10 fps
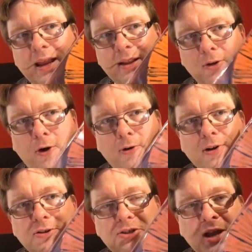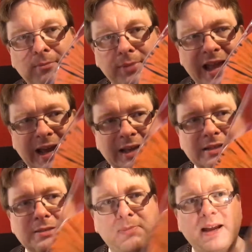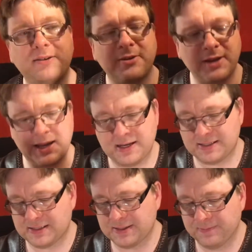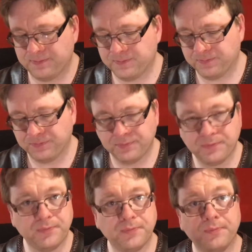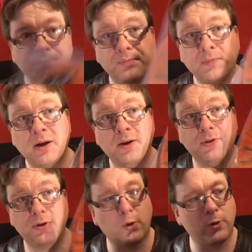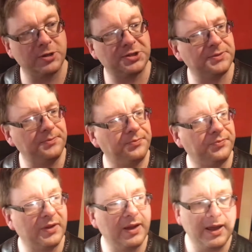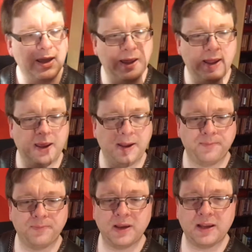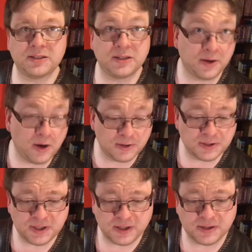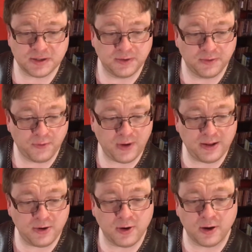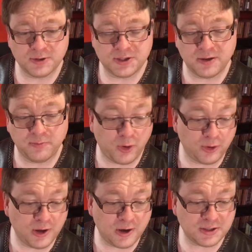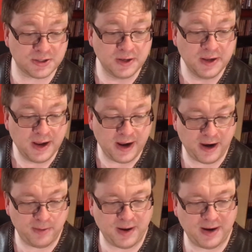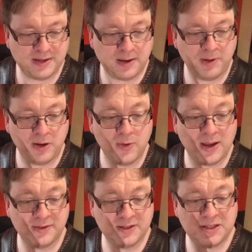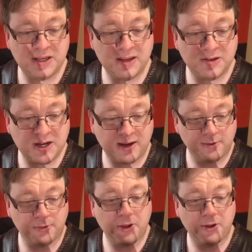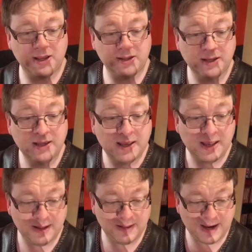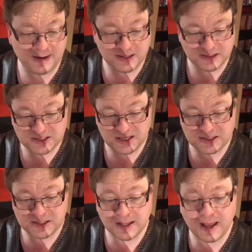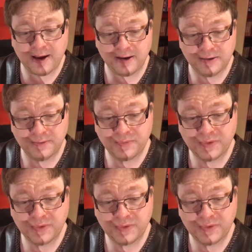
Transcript: in orange and black splatter is The Doors. It's a radio concert broadcast aired by WNDT channel 13 in 1969.